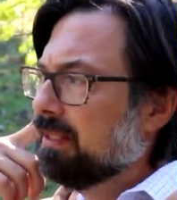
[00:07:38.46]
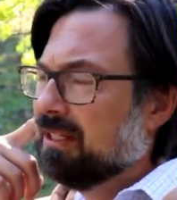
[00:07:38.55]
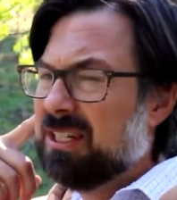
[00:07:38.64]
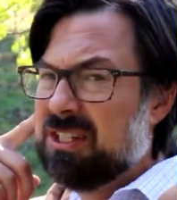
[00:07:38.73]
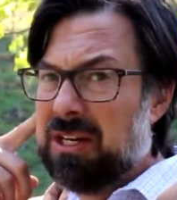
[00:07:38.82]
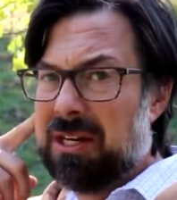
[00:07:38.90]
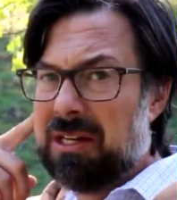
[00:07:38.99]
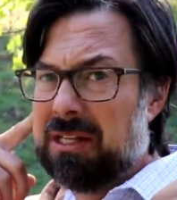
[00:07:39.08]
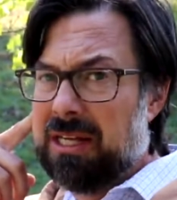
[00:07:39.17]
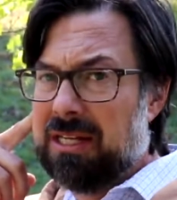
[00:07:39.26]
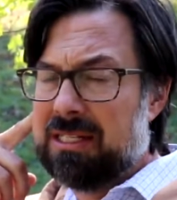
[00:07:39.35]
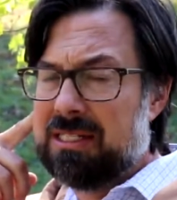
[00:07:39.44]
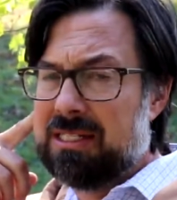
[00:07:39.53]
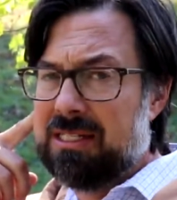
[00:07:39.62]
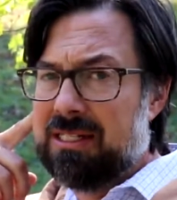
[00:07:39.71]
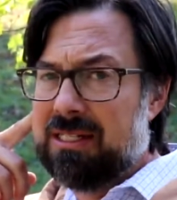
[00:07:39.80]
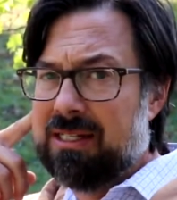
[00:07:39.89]
Let's check on that. Let's
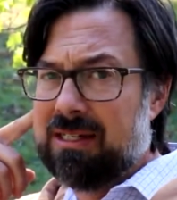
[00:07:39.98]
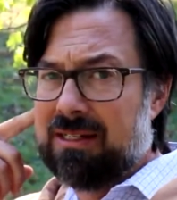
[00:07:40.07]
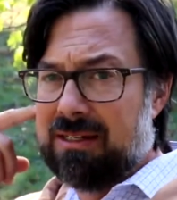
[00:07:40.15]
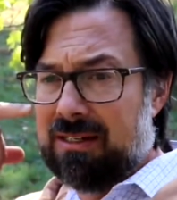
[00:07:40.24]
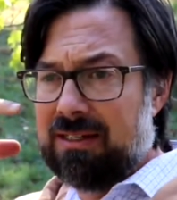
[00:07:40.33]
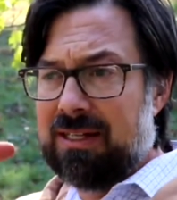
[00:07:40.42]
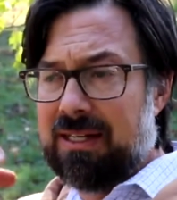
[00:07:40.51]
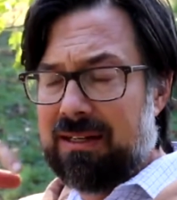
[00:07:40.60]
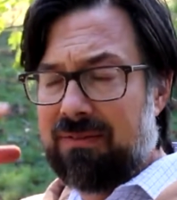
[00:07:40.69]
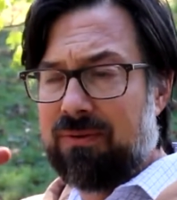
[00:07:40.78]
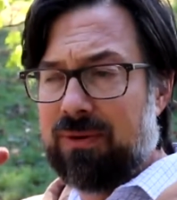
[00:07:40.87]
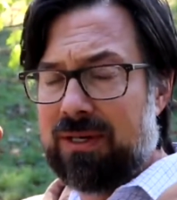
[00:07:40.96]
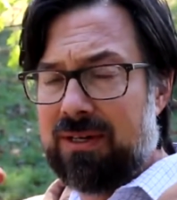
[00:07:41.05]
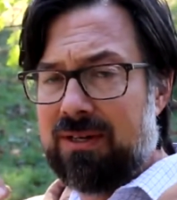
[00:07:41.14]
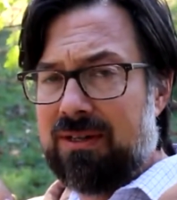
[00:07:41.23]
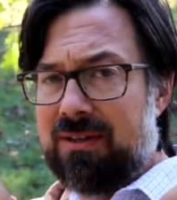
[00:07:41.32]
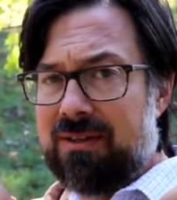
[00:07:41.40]
see if
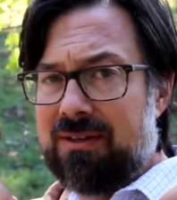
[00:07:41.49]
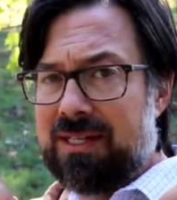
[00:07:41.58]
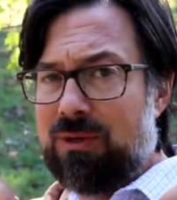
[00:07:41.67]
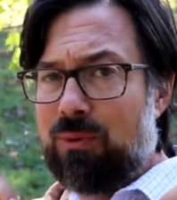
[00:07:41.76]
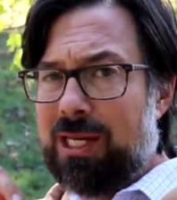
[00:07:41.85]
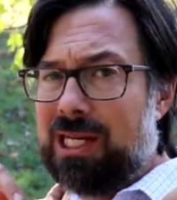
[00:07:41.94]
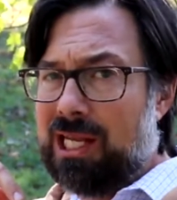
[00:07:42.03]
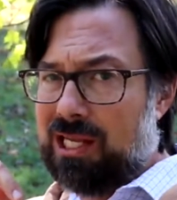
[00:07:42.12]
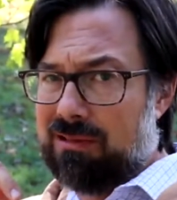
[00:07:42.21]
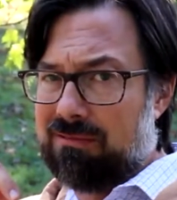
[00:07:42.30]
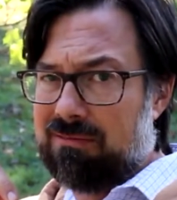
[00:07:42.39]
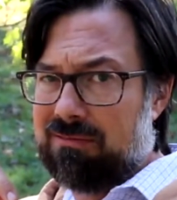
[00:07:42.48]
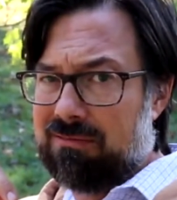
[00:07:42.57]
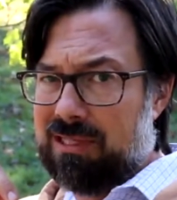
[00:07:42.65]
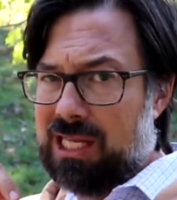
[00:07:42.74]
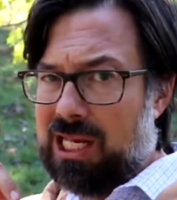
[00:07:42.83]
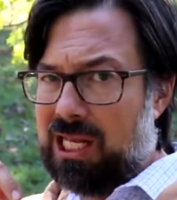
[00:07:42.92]
we're de-weeding
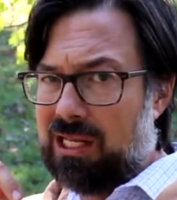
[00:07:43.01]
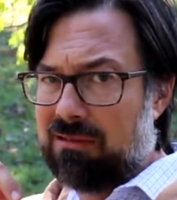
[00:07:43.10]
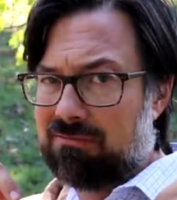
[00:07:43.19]
any.